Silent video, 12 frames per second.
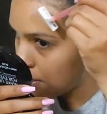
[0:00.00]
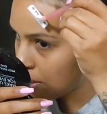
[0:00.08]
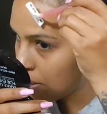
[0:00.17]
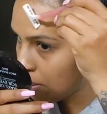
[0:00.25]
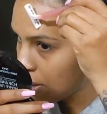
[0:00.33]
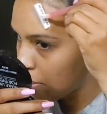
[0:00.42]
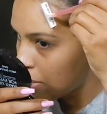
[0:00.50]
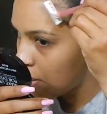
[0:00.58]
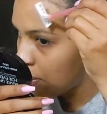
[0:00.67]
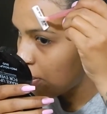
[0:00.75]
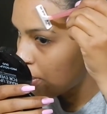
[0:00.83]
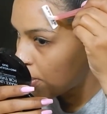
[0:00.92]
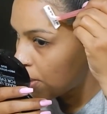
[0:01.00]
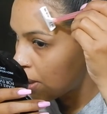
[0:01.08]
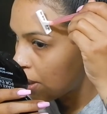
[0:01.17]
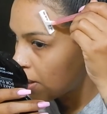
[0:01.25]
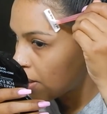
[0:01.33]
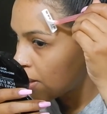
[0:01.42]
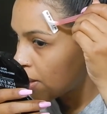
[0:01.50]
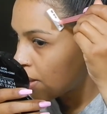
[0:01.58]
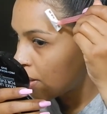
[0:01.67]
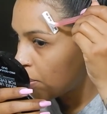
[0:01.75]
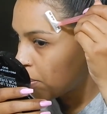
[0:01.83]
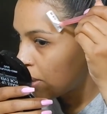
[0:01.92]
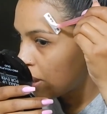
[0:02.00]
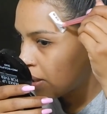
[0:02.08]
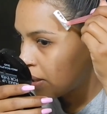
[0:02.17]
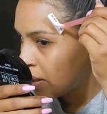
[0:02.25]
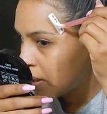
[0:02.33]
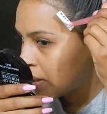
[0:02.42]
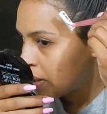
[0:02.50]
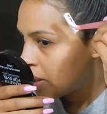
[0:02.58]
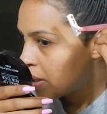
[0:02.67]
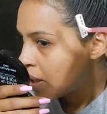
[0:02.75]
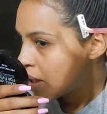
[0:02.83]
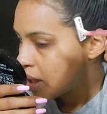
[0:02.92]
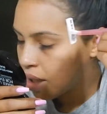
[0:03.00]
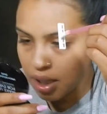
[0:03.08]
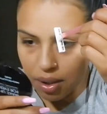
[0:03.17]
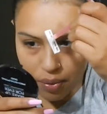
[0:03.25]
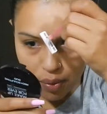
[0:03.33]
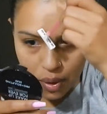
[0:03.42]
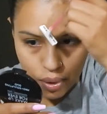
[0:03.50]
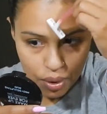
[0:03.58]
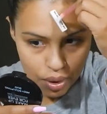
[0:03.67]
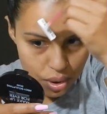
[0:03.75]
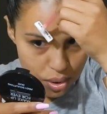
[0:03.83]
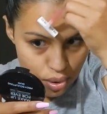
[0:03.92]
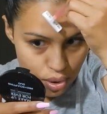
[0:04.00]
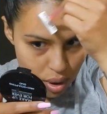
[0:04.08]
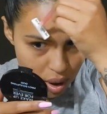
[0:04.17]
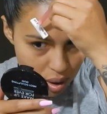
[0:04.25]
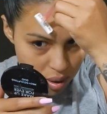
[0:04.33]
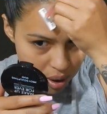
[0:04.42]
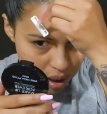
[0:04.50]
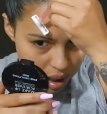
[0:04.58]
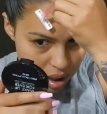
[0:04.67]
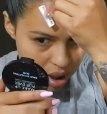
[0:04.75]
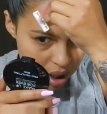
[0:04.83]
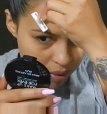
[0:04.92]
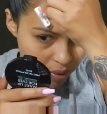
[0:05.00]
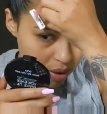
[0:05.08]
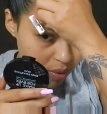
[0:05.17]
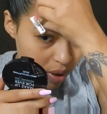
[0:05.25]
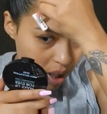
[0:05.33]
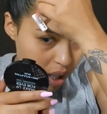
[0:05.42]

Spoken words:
it around my forehead a little bit. Careful to not like shave off your